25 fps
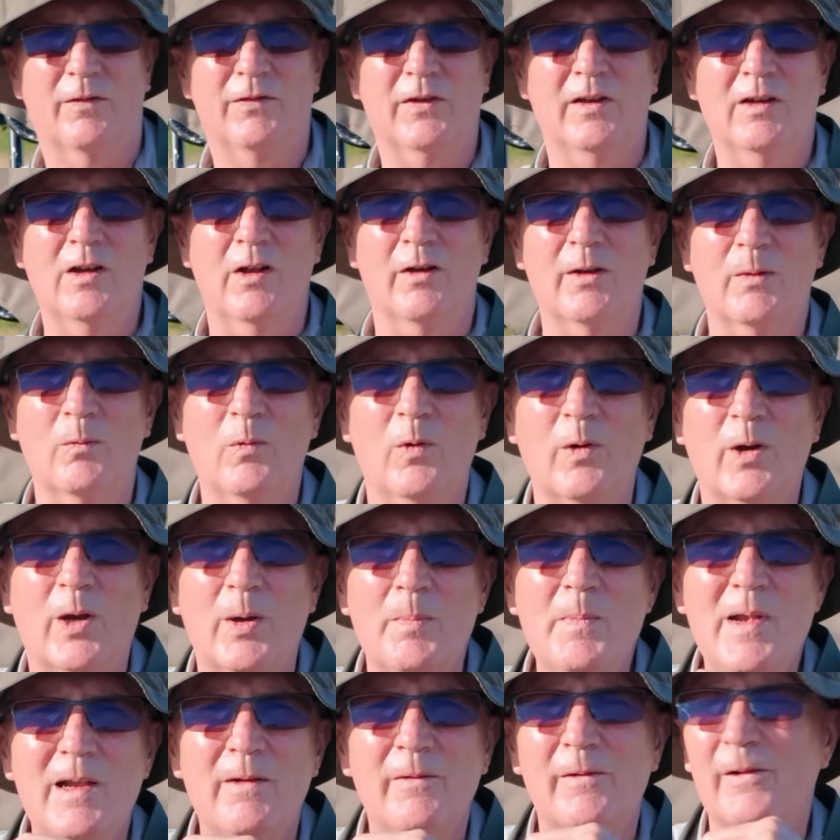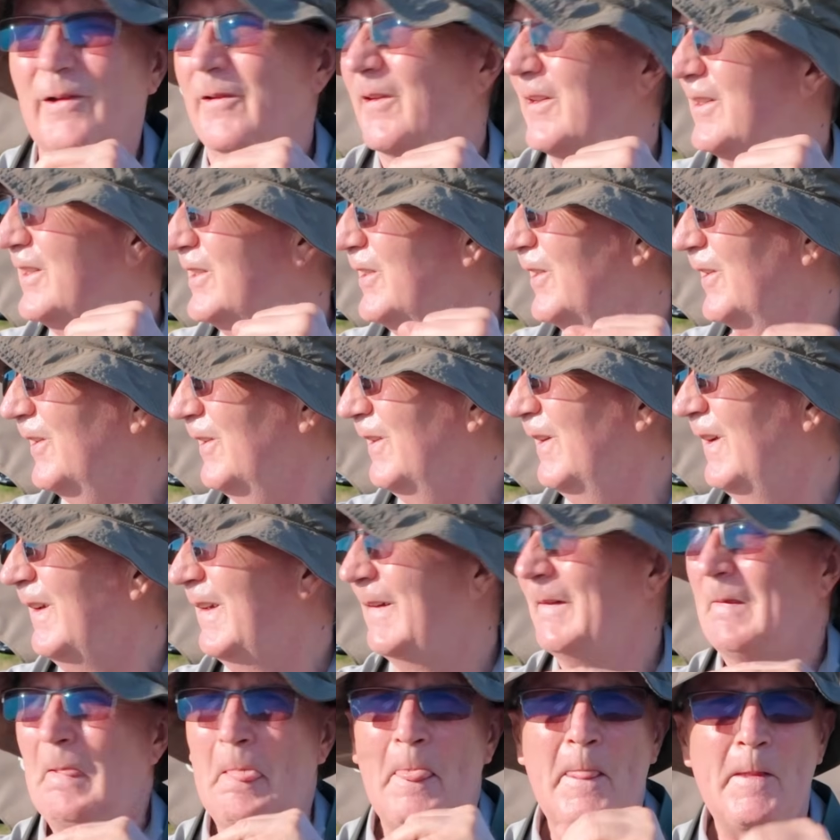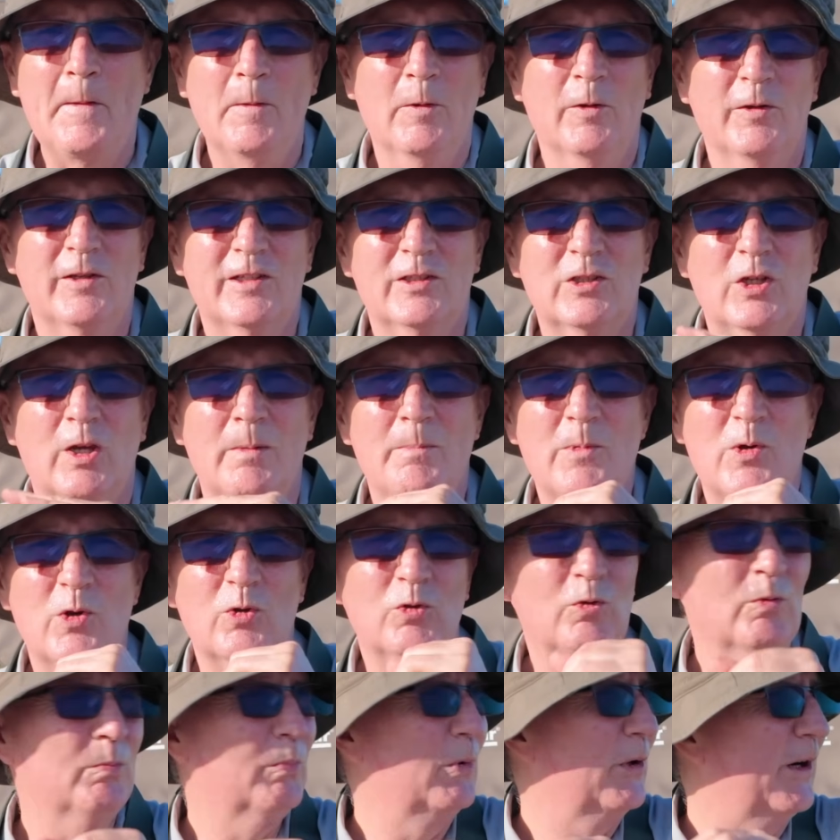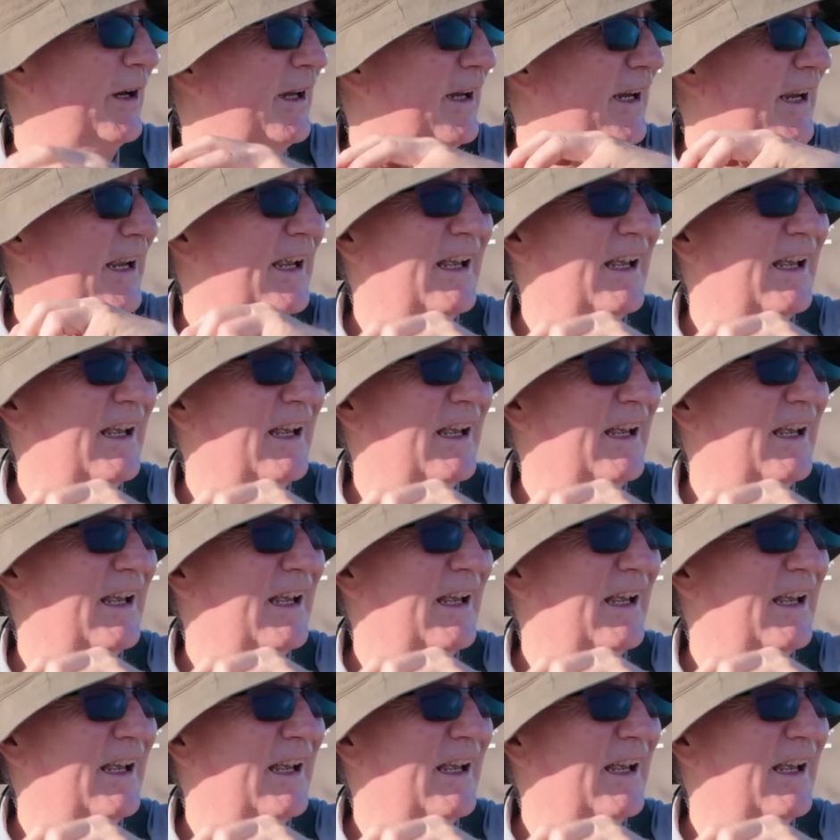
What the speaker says: you like what Camilla and I do on this commercial break,